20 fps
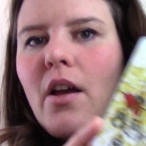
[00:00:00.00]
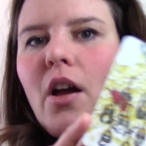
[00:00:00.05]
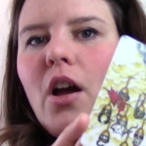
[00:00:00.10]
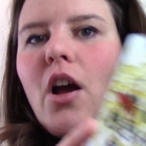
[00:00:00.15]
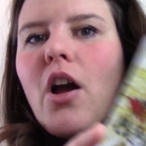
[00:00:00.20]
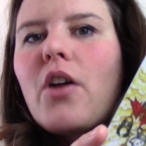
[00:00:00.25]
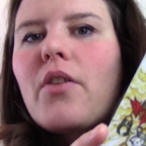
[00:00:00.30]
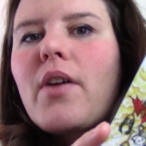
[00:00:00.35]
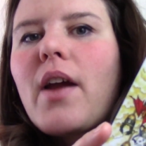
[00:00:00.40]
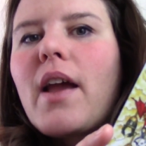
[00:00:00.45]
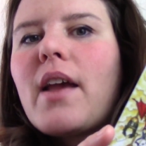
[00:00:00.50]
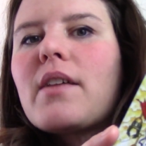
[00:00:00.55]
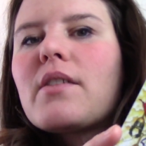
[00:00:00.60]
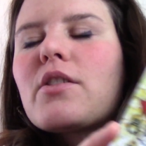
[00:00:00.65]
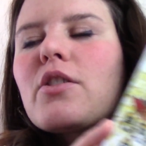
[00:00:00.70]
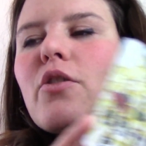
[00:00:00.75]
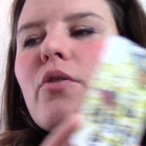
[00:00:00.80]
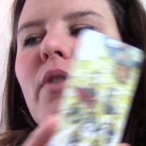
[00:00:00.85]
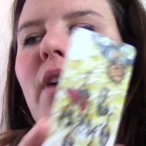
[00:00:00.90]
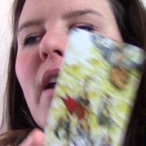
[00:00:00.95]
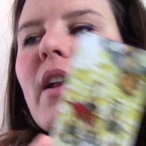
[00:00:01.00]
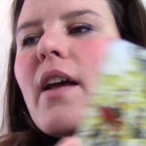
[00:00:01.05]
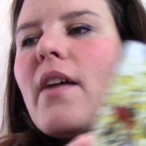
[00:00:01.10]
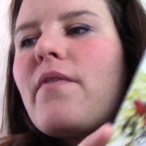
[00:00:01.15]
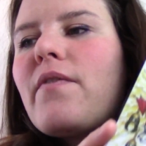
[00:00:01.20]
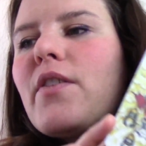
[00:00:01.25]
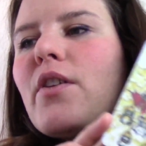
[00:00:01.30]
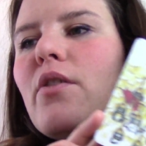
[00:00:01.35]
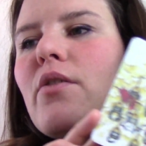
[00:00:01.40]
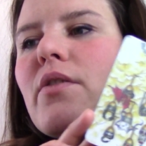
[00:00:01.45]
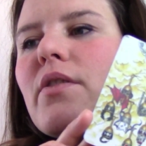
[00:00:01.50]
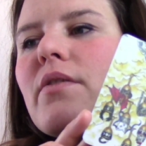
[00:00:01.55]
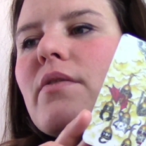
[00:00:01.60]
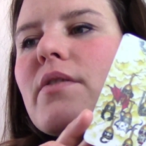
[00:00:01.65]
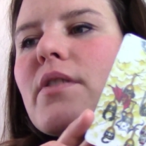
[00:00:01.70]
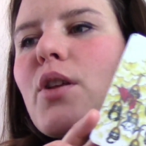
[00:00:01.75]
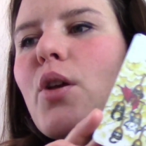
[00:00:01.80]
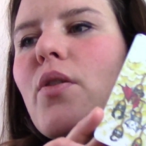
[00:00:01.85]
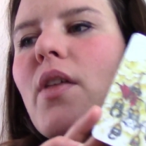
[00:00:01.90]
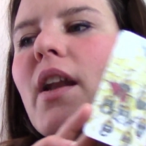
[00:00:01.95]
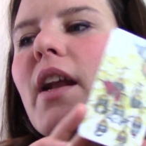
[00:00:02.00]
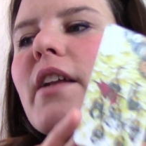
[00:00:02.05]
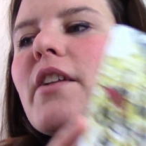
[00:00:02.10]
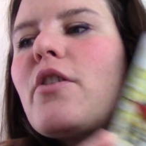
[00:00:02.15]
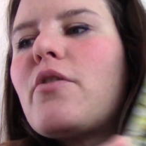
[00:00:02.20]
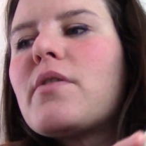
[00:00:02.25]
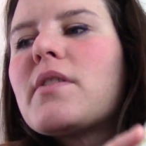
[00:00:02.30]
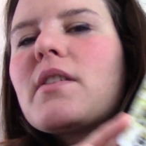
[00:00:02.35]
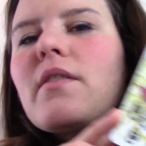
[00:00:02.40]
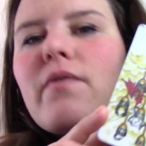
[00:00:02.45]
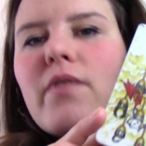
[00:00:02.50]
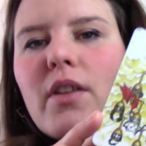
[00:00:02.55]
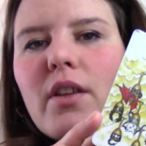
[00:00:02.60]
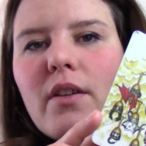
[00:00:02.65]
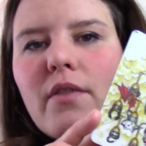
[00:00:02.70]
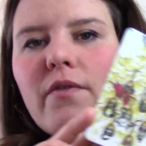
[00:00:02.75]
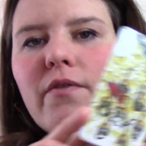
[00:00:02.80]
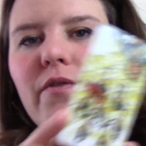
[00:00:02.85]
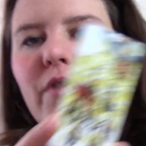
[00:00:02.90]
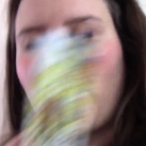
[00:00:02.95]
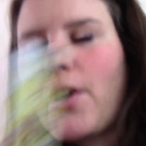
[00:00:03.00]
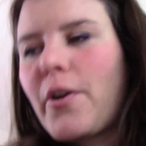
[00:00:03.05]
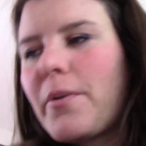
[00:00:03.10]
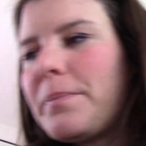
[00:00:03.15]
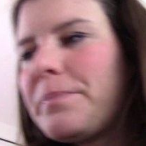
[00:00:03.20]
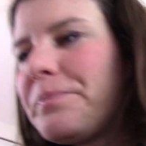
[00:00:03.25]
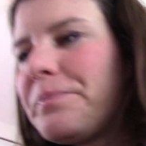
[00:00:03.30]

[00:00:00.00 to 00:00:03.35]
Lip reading: All right, so then I notice the feeling of fear.